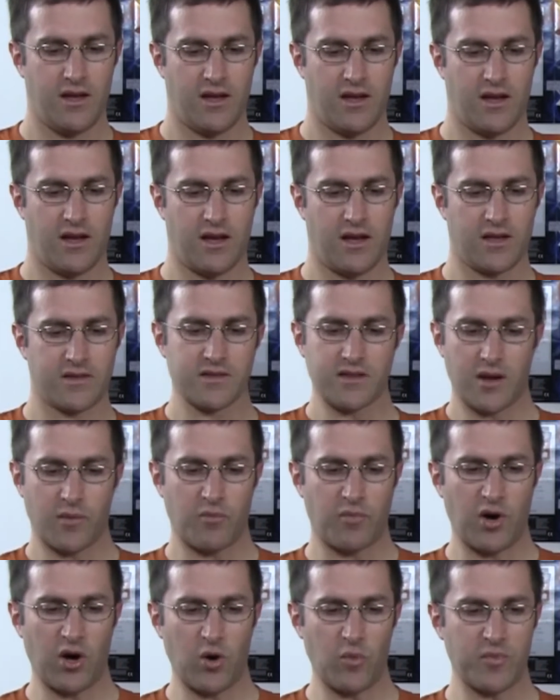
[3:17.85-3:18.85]
Uh, it's got a
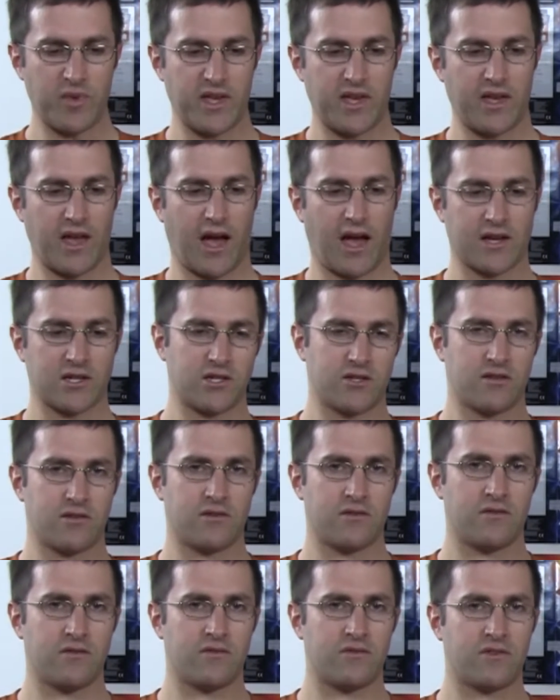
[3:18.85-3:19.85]
pulpy
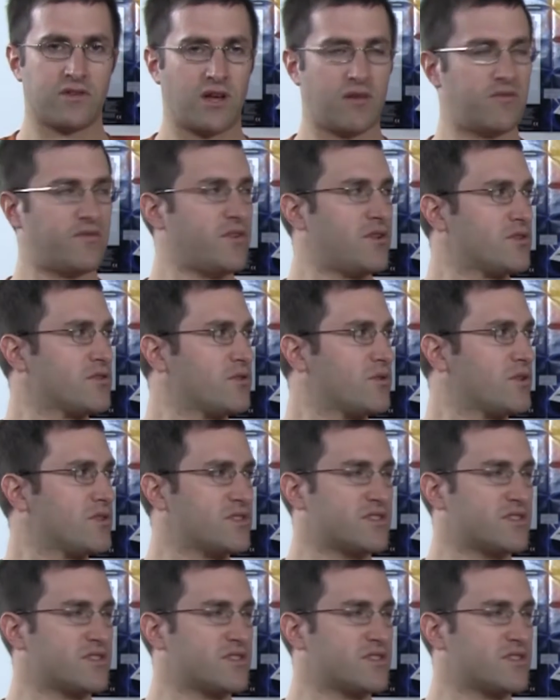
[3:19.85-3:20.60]
action type feel to it.